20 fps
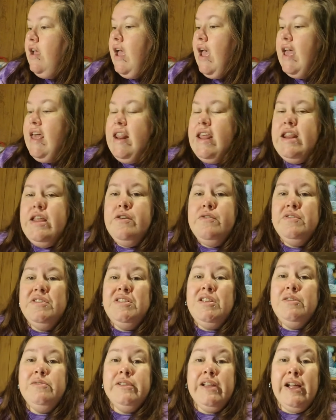And I know it
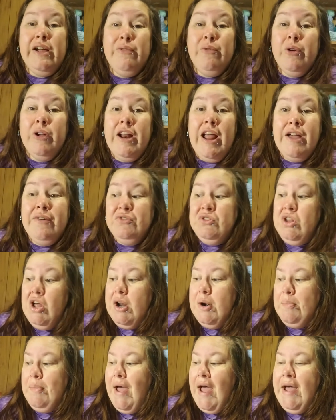seems like we're going to have a
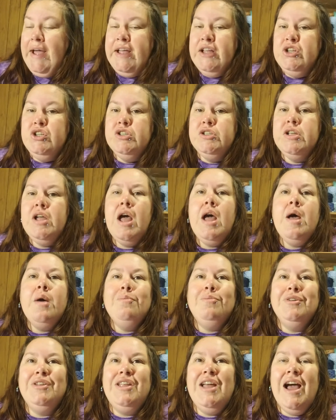lot of packages,
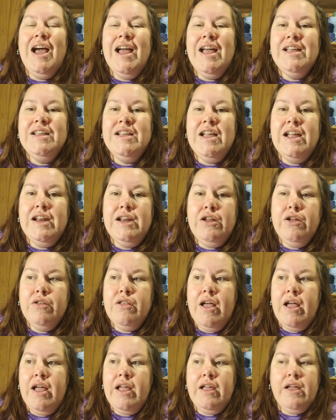but guy, and you're
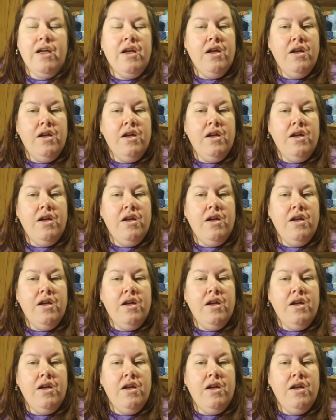like,